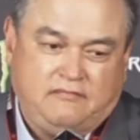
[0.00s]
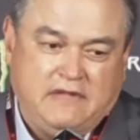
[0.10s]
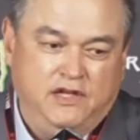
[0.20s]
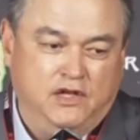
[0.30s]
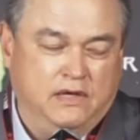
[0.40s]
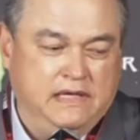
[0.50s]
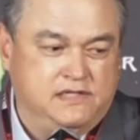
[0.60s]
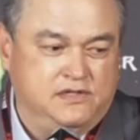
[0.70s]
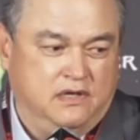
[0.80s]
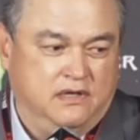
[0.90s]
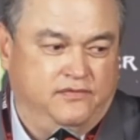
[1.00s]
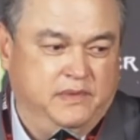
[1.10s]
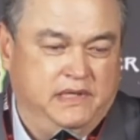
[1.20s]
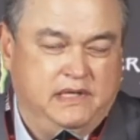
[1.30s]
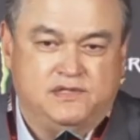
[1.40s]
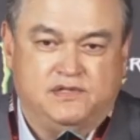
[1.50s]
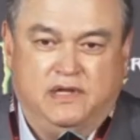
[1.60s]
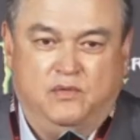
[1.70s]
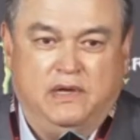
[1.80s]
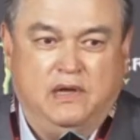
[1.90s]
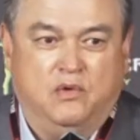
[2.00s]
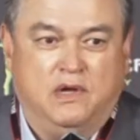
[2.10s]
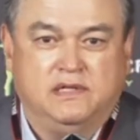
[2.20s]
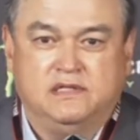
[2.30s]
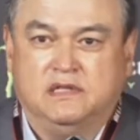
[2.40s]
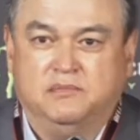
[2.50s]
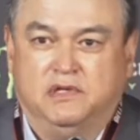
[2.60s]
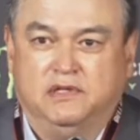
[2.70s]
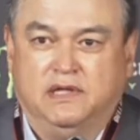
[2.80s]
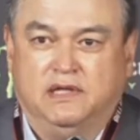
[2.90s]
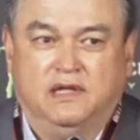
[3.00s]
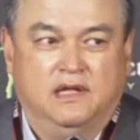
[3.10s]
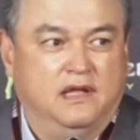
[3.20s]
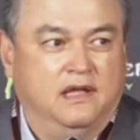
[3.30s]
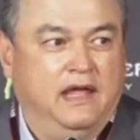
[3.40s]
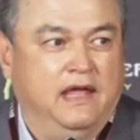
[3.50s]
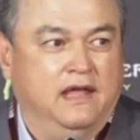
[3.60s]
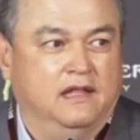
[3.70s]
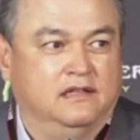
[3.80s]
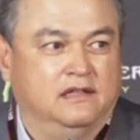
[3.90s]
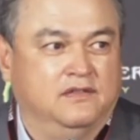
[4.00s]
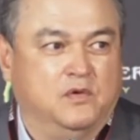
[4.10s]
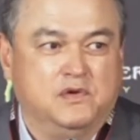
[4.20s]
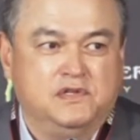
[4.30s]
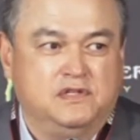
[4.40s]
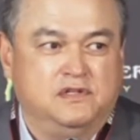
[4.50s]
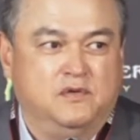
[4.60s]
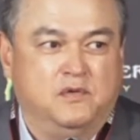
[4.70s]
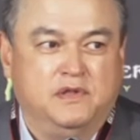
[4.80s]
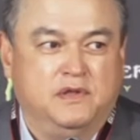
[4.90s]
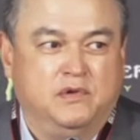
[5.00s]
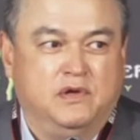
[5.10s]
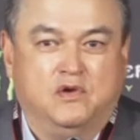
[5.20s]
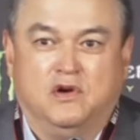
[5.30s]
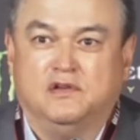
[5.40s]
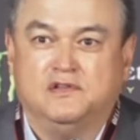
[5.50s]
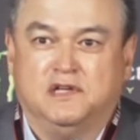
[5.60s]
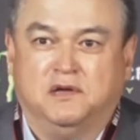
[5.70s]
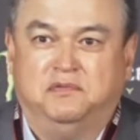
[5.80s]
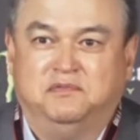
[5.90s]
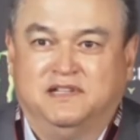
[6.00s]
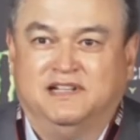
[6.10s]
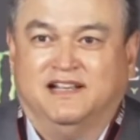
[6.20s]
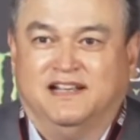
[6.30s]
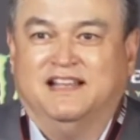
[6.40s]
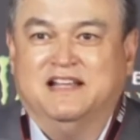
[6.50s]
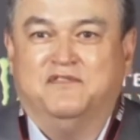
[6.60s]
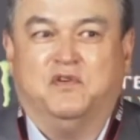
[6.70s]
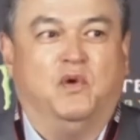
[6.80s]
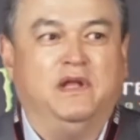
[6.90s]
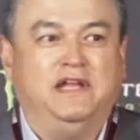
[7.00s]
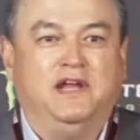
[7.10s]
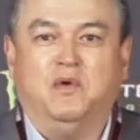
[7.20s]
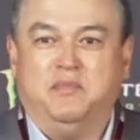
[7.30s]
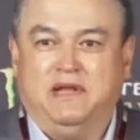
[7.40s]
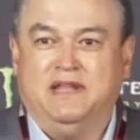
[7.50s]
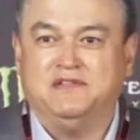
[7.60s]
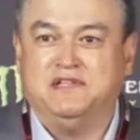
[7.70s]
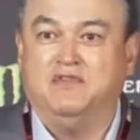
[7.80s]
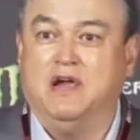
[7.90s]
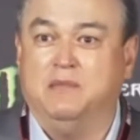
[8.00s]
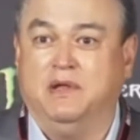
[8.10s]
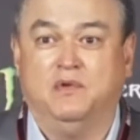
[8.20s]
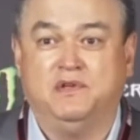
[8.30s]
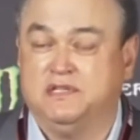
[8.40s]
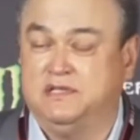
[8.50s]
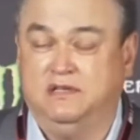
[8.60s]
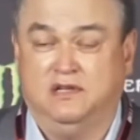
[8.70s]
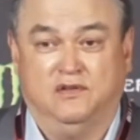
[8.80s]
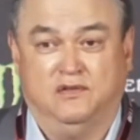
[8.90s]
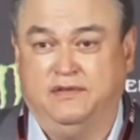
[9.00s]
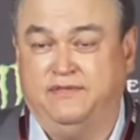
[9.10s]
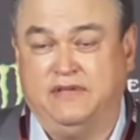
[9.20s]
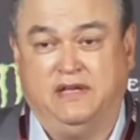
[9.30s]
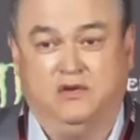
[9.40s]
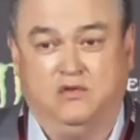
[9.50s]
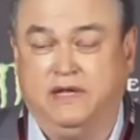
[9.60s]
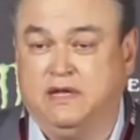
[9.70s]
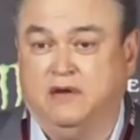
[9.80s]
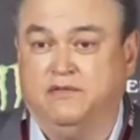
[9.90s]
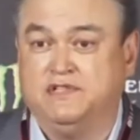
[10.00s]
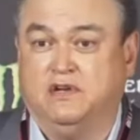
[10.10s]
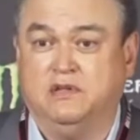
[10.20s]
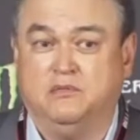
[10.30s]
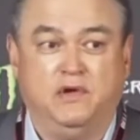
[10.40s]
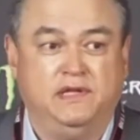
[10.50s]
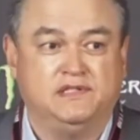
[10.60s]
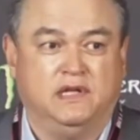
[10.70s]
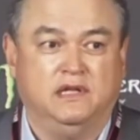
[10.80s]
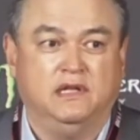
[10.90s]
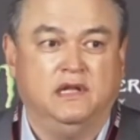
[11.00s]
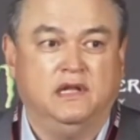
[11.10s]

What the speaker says: You know, it started for me yesterday when I walked into the building, and there were no curtains up. For 1 year, we've been in this environment, which is, you know, they've taken great care of us here at the Mohegan Sun,